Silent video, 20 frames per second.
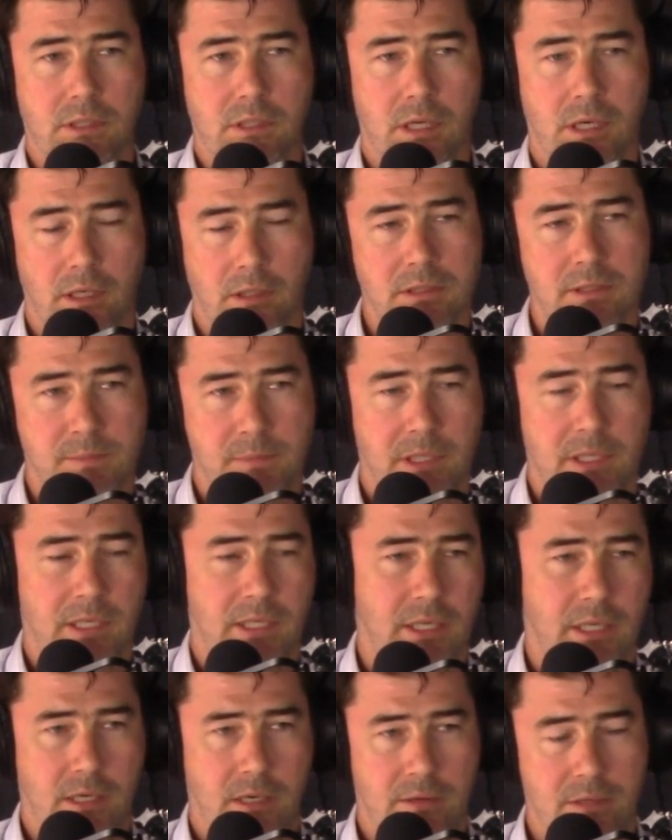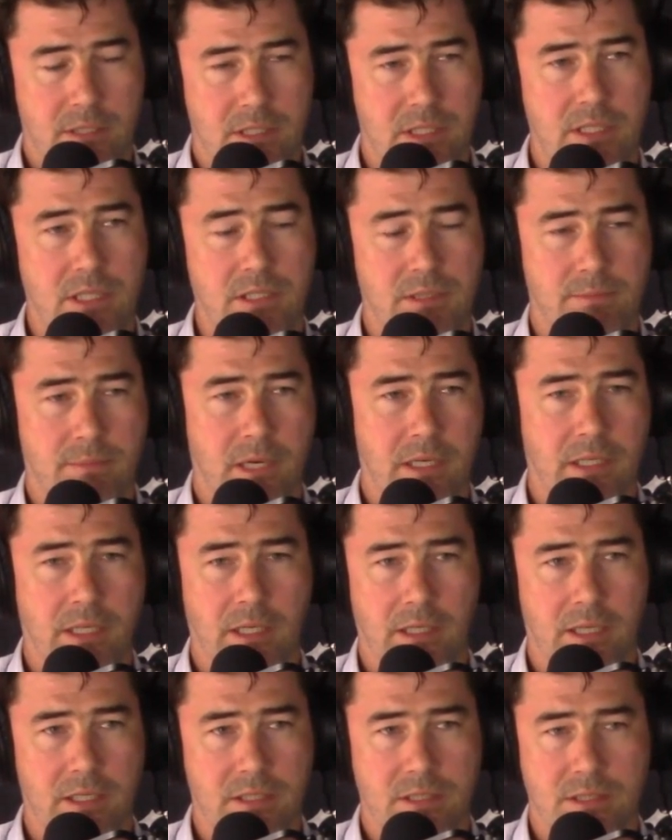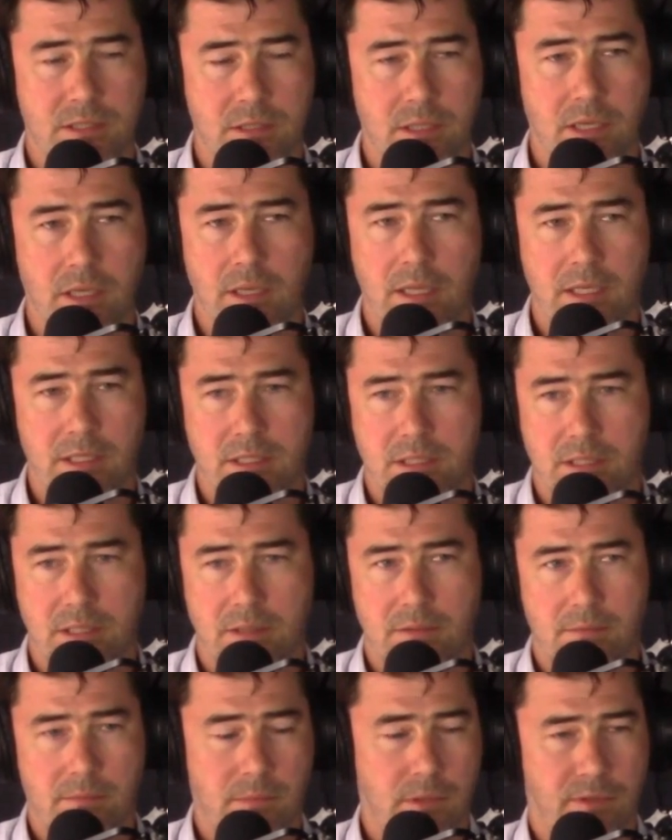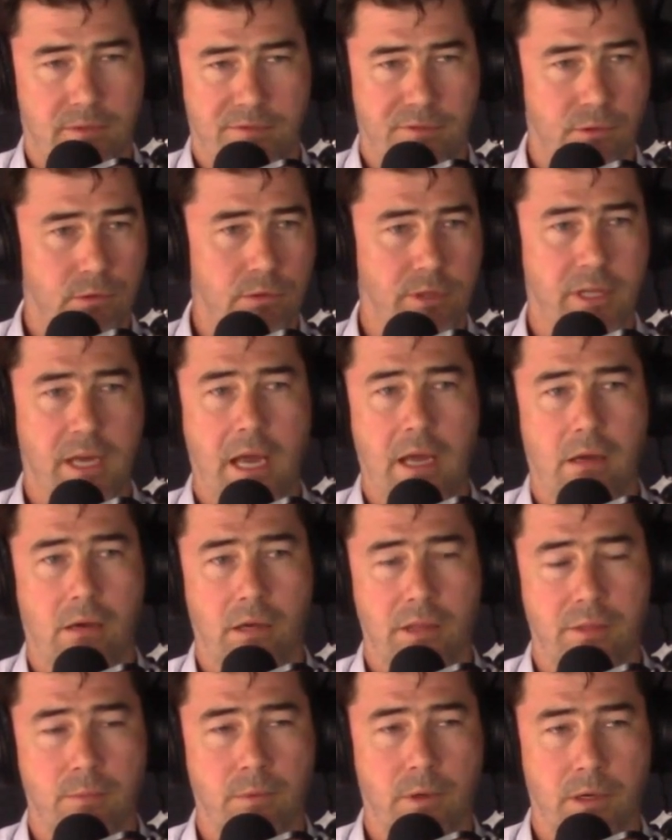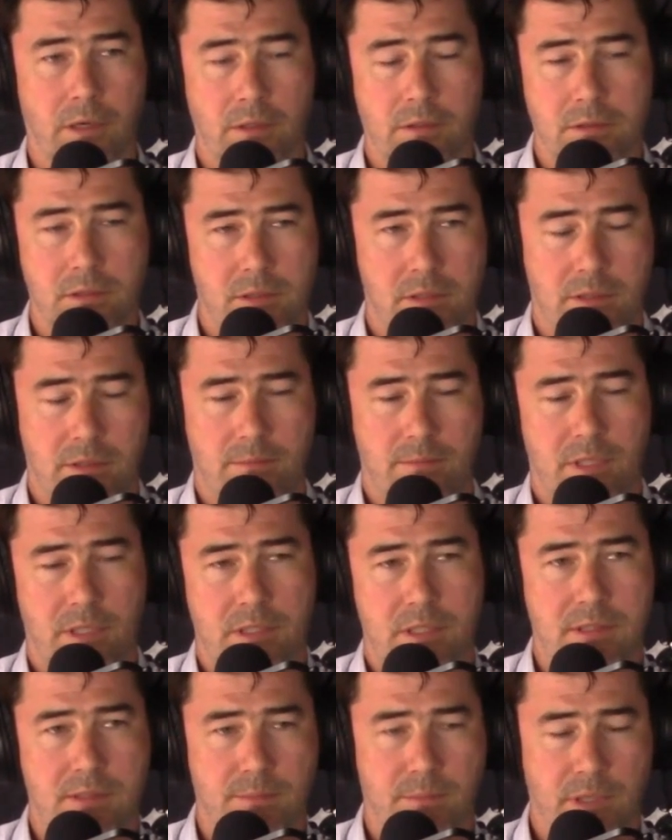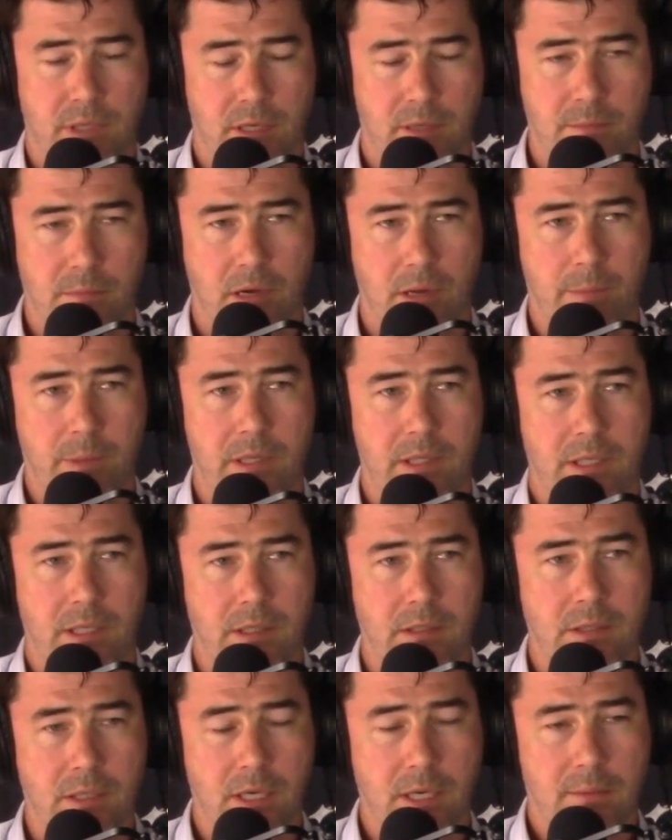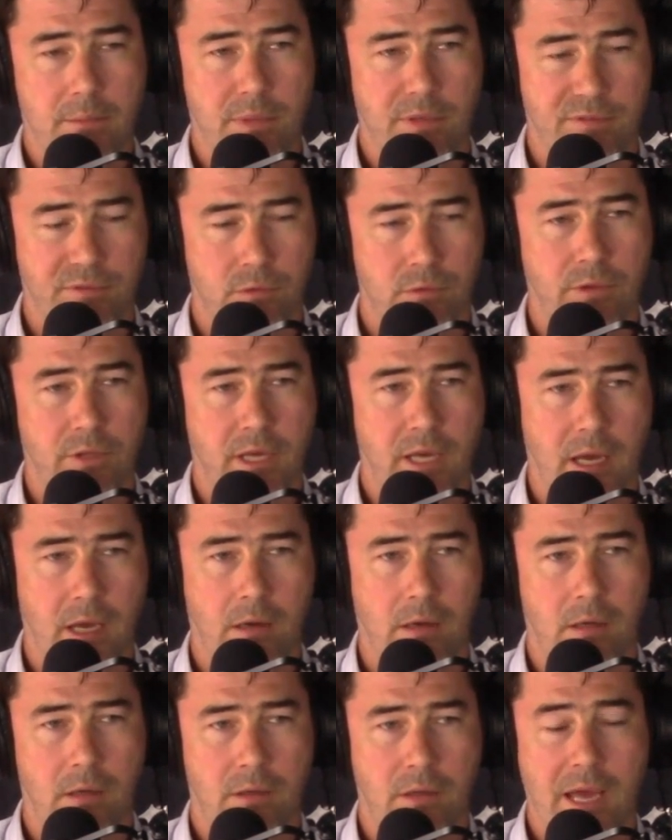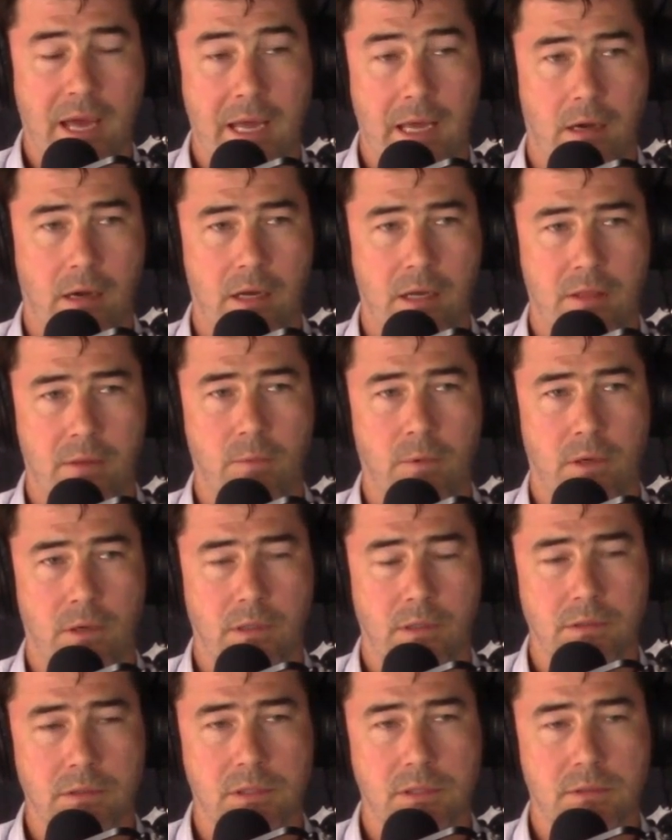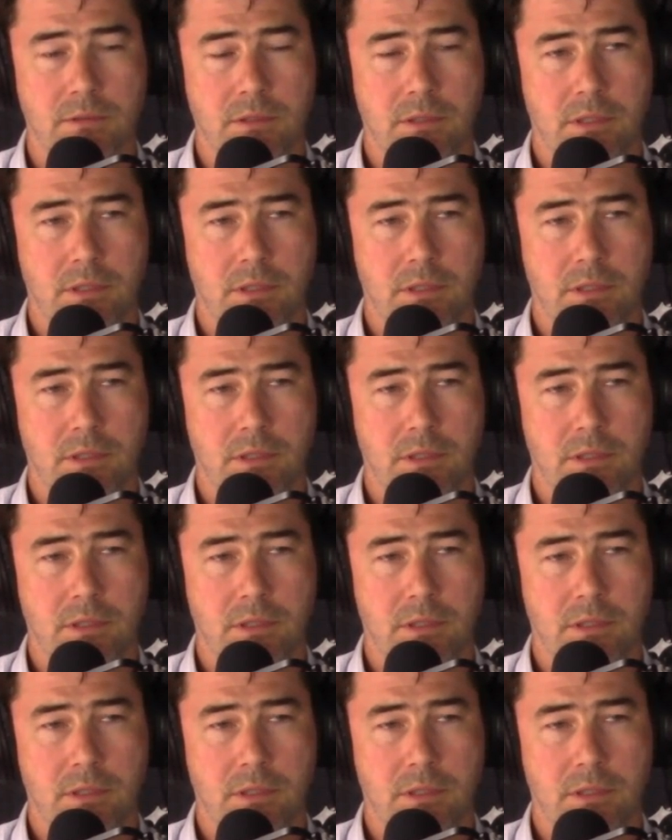And ultimately, you know, in decision making, it's it's for all the AI in the world, and this is you know my opinion, but for all the AI AI in the world,